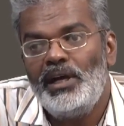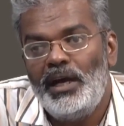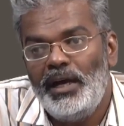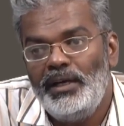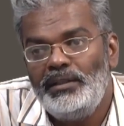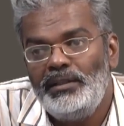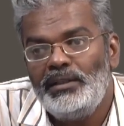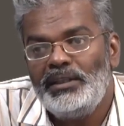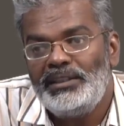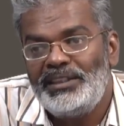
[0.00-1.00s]
and
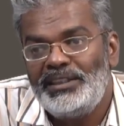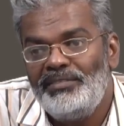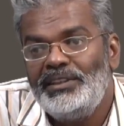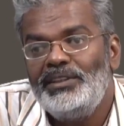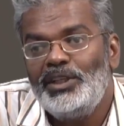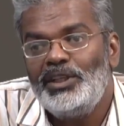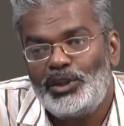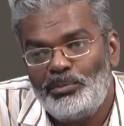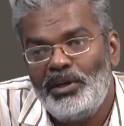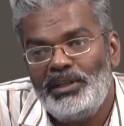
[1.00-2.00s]
7
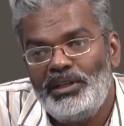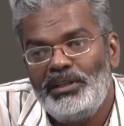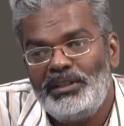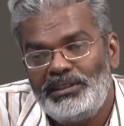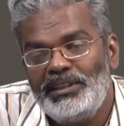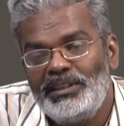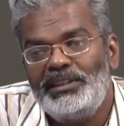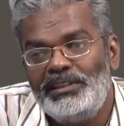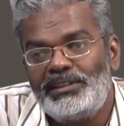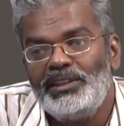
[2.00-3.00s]
smaller
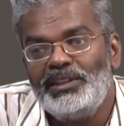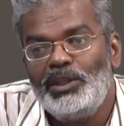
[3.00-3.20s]
circles.